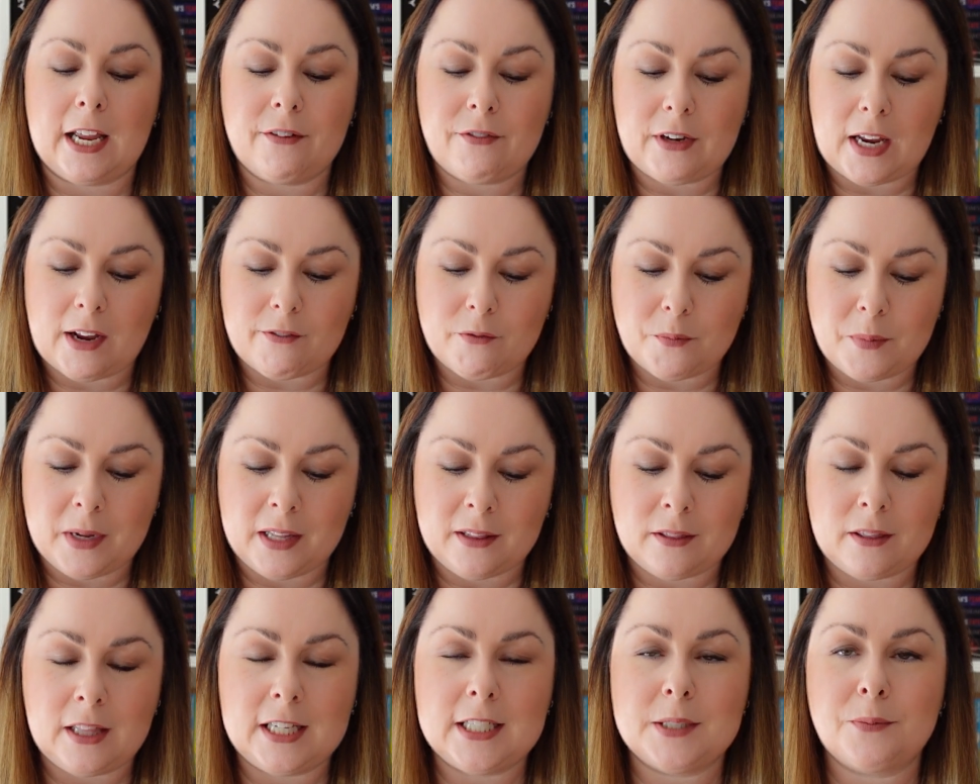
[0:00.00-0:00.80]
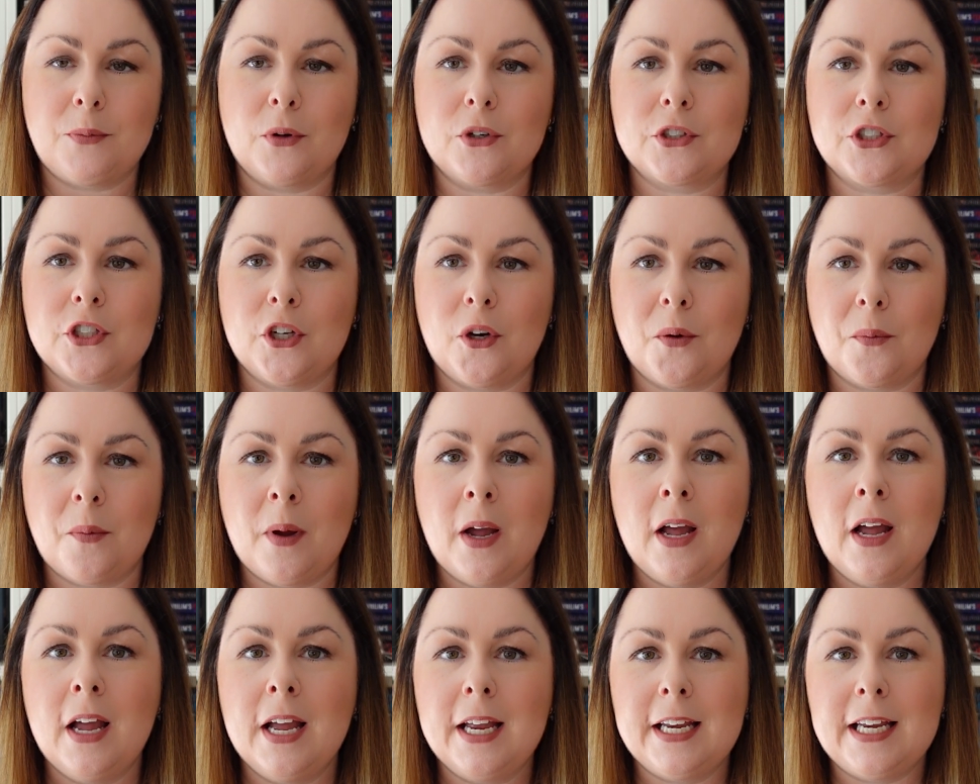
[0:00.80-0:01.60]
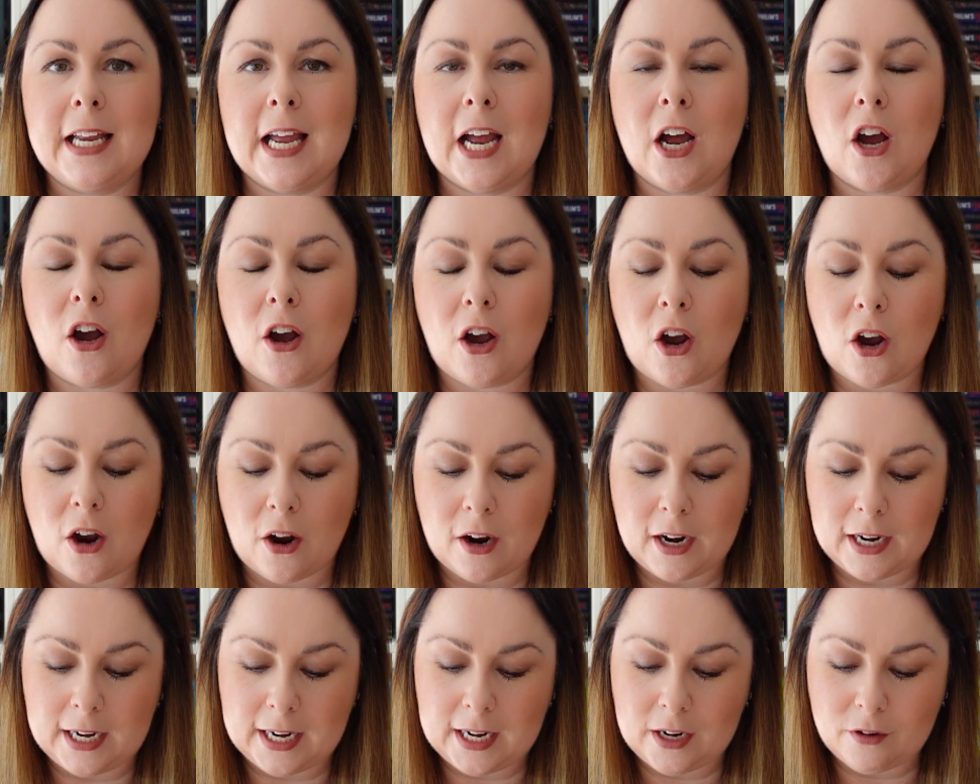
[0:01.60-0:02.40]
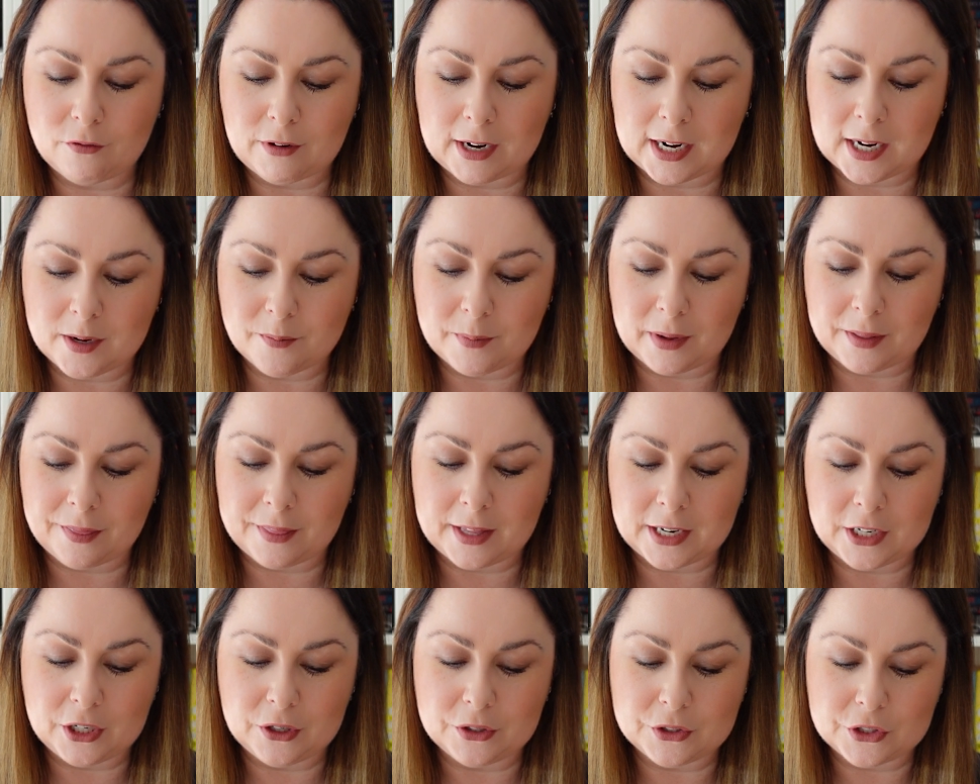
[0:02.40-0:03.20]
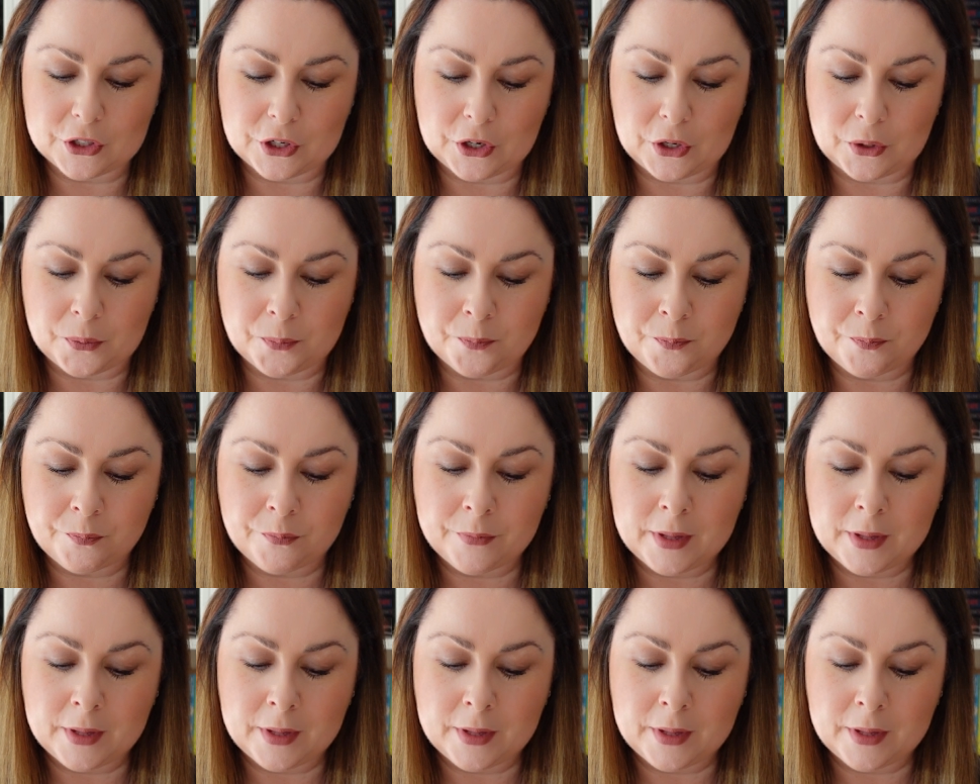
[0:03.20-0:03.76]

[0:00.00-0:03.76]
If you haven't picked these books up yet, I highly recommend that you do.